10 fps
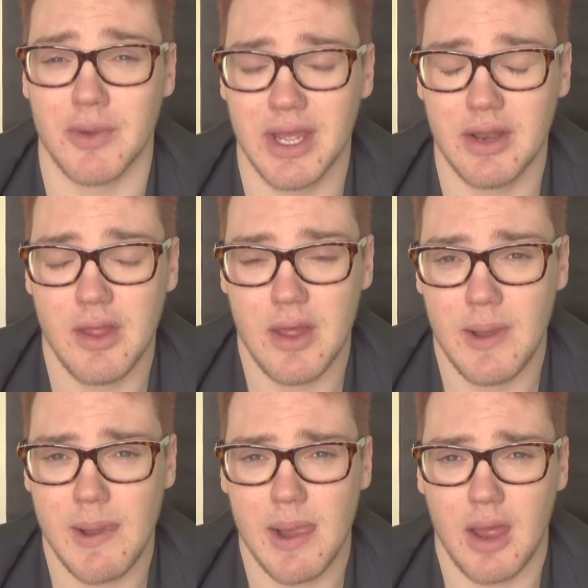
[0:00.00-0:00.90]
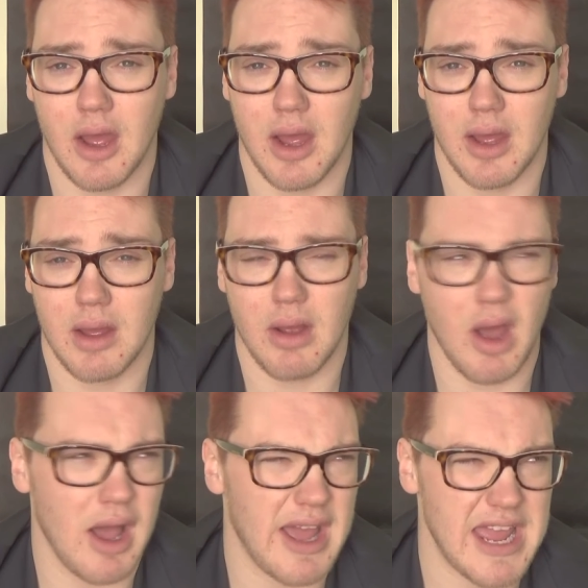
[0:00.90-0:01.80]
it,
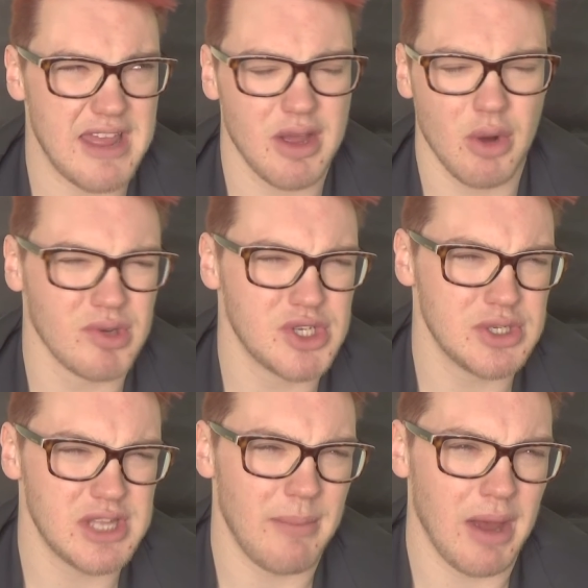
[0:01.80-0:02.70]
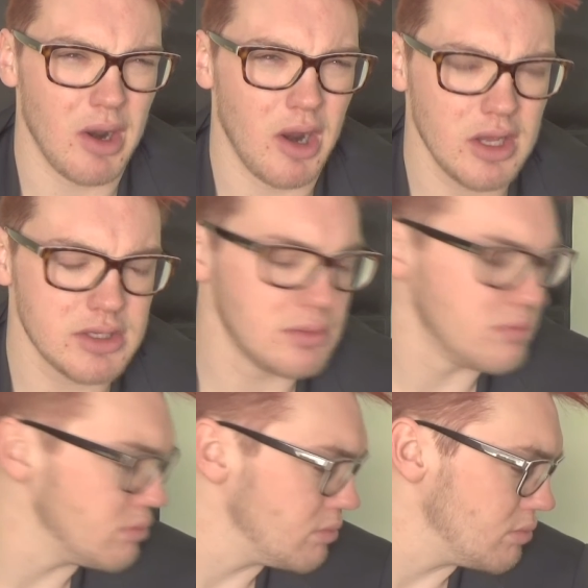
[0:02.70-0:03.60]
I think I reduced it about
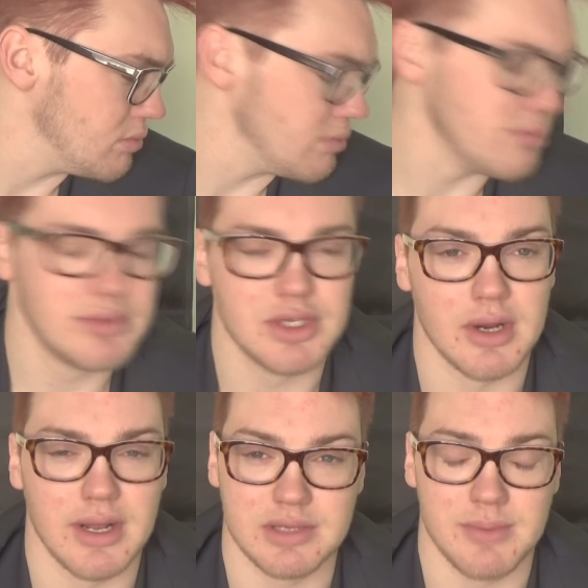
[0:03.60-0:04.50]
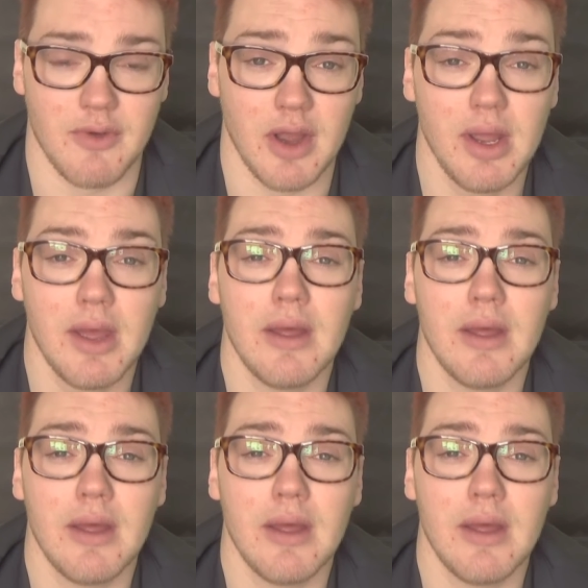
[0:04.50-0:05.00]
Sorry, that was my phone.